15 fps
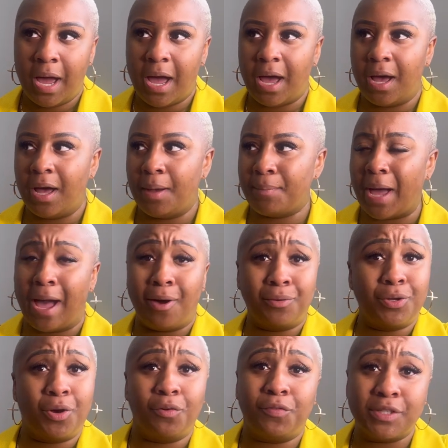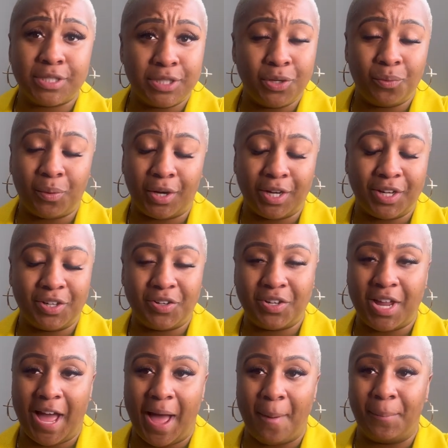I don't know if it's still working or
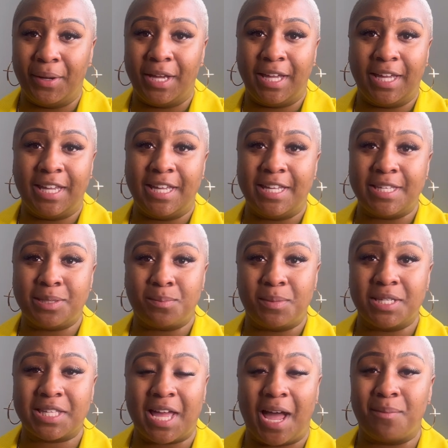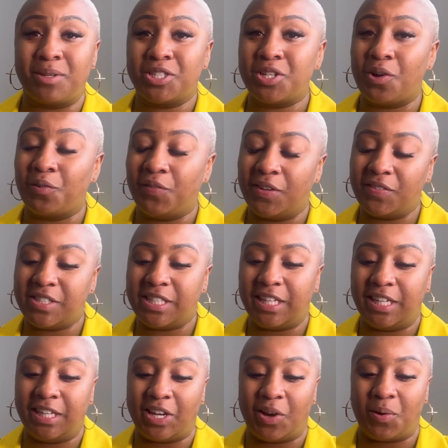not, but it is Miss Kai Michelle
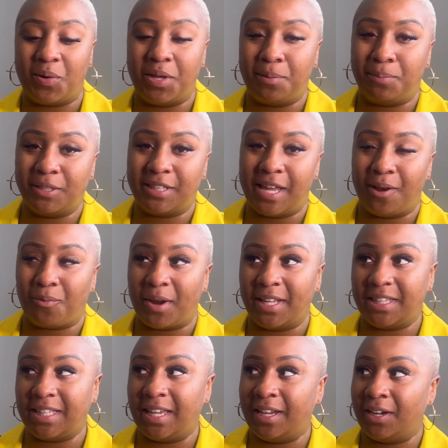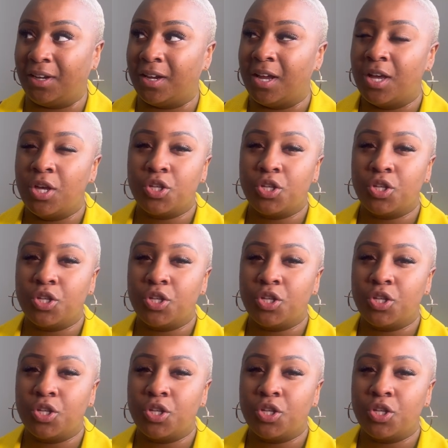15. I'll go ahead and put that right there.